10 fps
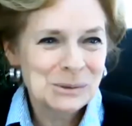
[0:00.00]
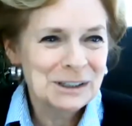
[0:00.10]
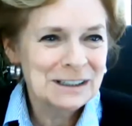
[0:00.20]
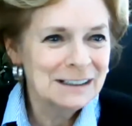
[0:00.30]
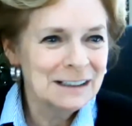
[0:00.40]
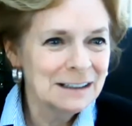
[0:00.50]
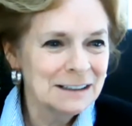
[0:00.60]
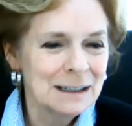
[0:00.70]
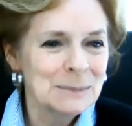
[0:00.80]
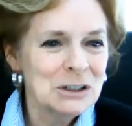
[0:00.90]
Wendy.
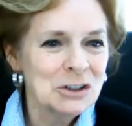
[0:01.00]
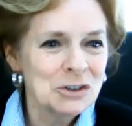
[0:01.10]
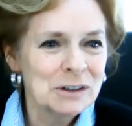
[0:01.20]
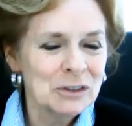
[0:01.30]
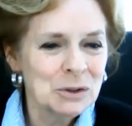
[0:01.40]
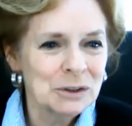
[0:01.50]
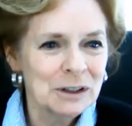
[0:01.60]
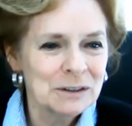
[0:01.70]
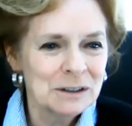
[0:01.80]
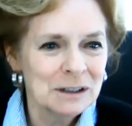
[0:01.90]
Damon, did you have
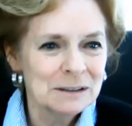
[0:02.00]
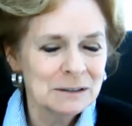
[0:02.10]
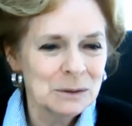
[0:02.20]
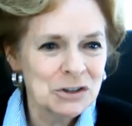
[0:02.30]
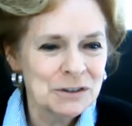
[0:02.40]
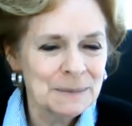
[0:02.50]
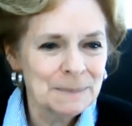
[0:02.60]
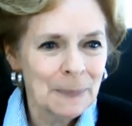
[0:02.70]
another question?